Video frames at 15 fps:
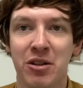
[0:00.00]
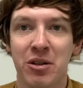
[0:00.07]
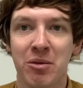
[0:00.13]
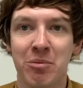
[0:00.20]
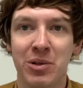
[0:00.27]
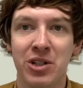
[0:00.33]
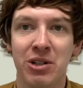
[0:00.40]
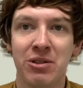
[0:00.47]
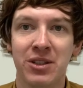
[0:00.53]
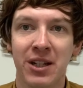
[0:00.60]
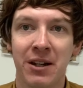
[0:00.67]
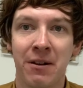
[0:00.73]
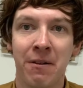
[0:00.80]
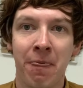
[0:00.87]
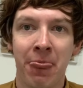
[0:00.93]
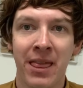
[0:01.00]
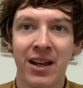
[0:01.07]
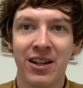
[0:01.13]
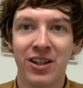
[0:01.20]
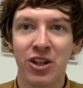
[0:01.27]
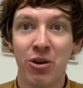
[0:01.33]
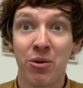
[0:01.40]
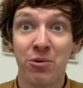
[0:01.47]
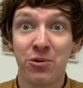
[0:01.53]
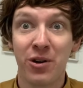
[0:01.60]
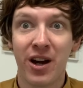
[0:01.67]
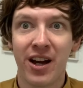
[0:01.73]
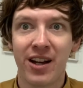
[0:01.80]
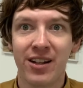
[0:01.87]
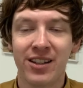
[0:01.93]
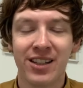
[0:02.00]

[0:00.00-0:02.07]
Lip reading: producing, you're on fire.